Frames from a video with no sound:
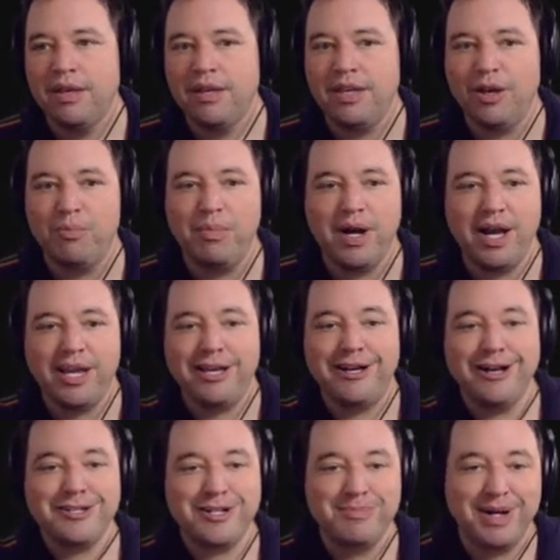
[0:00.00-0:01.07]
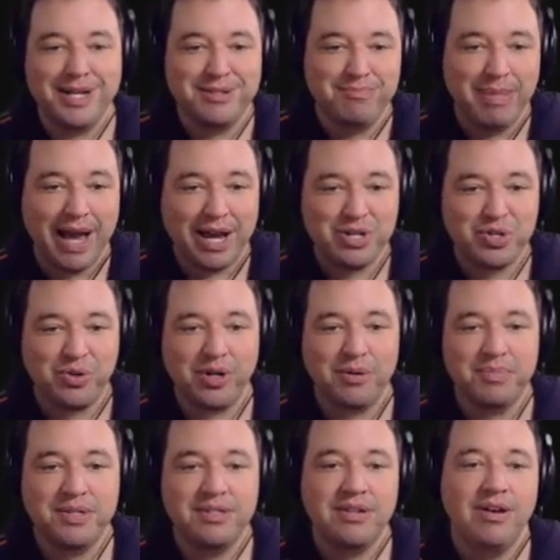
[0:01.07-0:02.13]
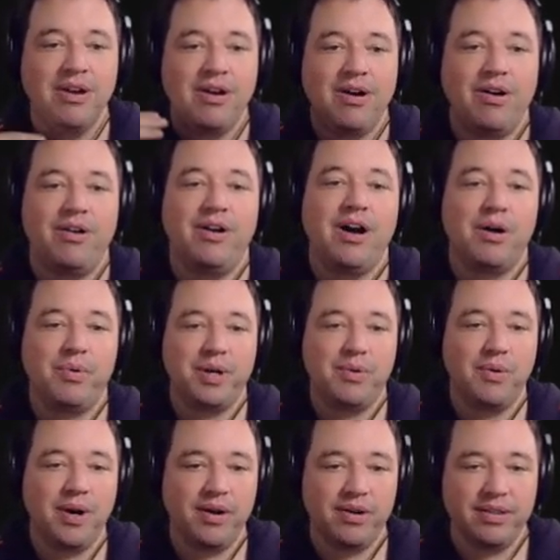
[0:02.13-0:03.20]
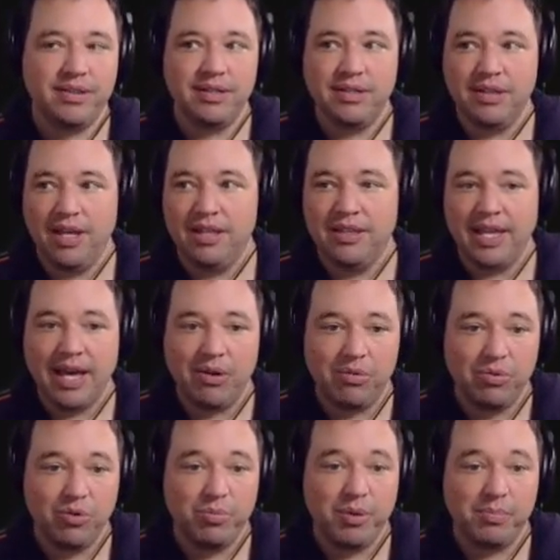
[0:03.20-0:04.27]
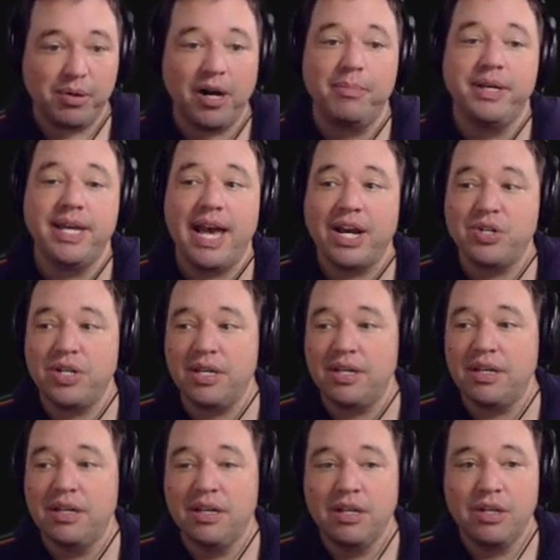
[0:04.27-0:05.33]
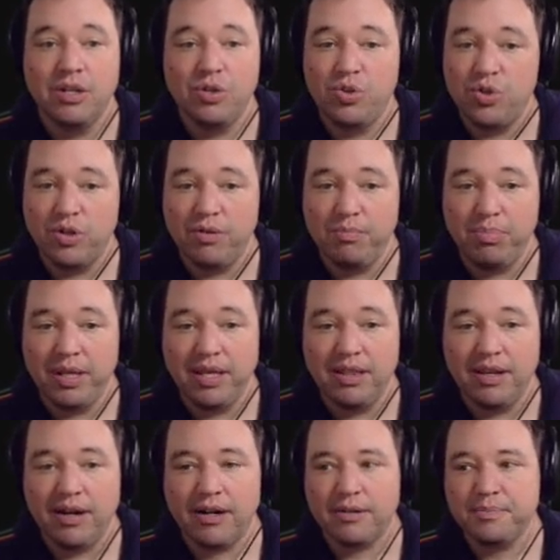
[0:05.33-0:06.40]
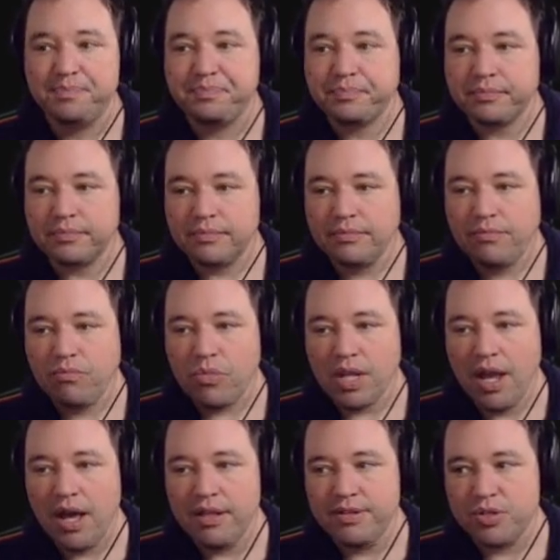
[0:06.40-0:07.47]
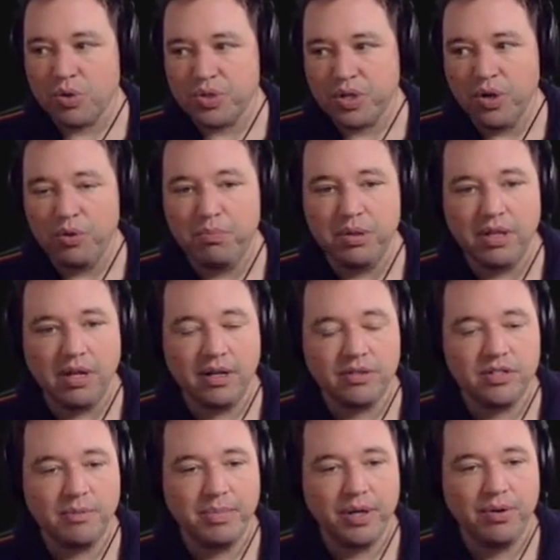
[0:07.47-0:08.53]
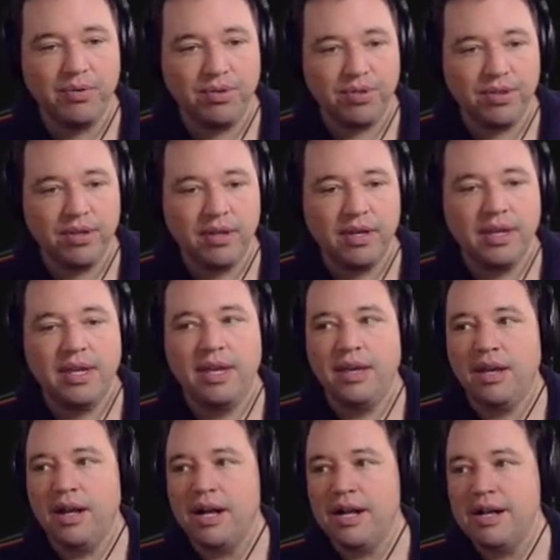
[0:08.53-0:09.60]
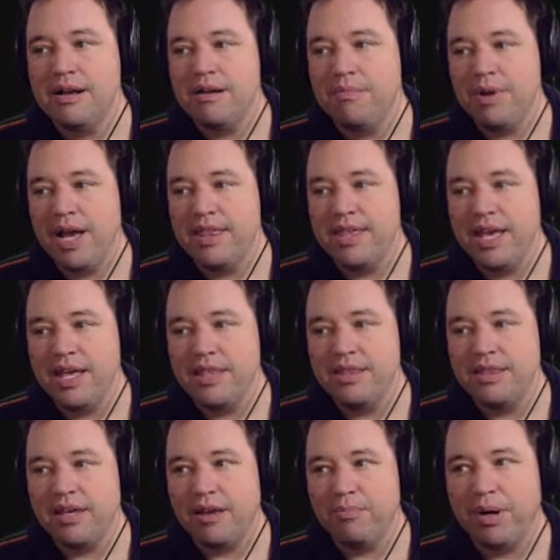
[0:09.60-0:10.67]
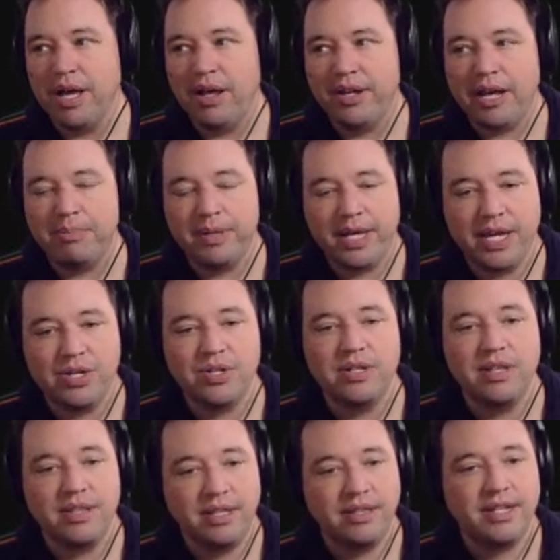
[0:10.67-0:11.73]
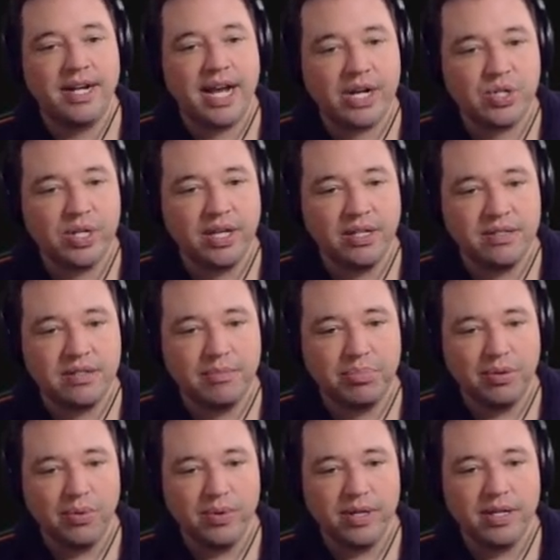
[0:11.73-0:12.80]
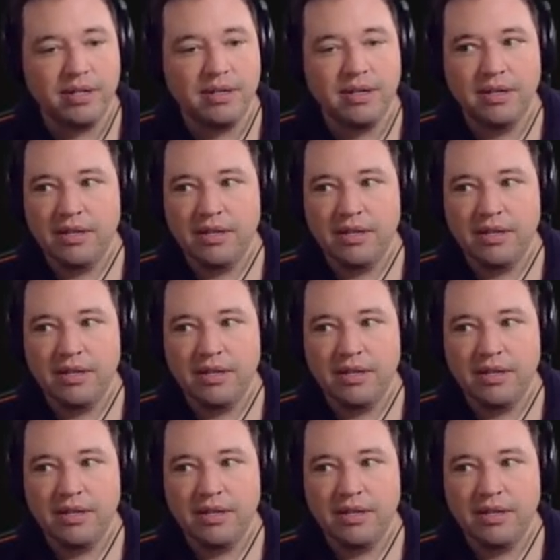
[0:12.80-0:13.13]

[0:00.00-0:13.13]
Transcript: you know, my customized bash scripts are not required in the outer loop and probably actually shouldn't be there. The source code belongs to both. And then the compiled application, the thing that actually gets deployed,